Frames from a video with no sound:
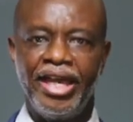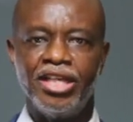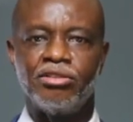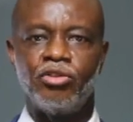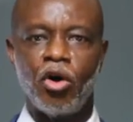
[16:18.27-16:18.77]

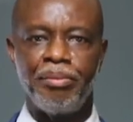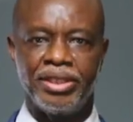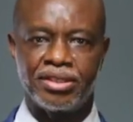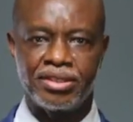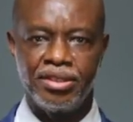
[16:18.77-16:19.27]
is
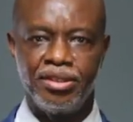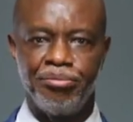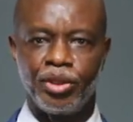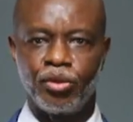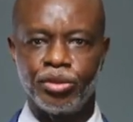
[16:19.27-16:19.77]
dormant
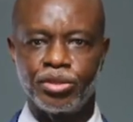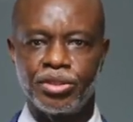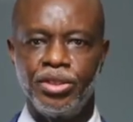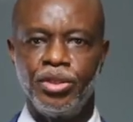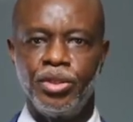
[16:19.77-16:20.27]

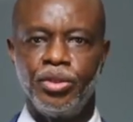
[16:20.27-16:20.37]
because